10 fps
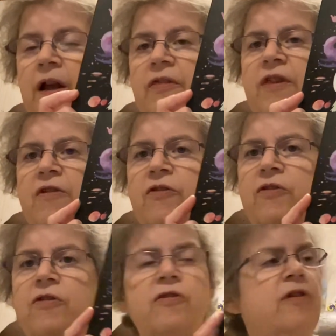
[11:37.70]
this
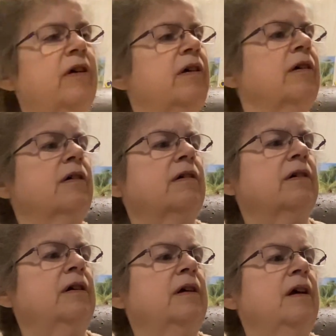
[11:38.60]
is
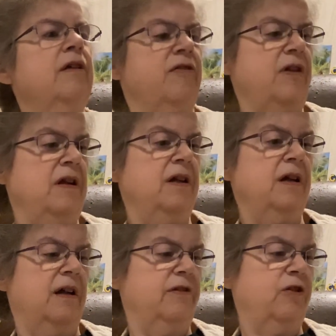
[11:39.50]

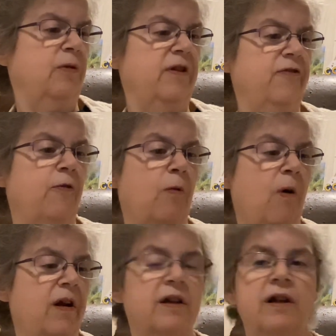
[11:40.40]
Zenicolor 24
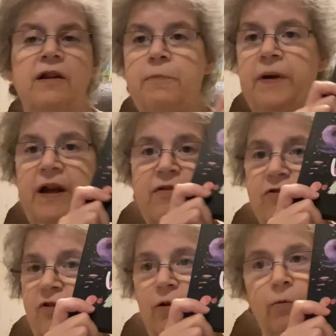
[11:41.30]
watercolor paints.
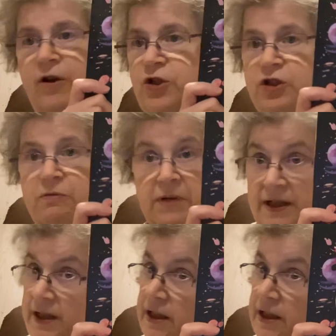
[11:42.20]
Don't waste your money.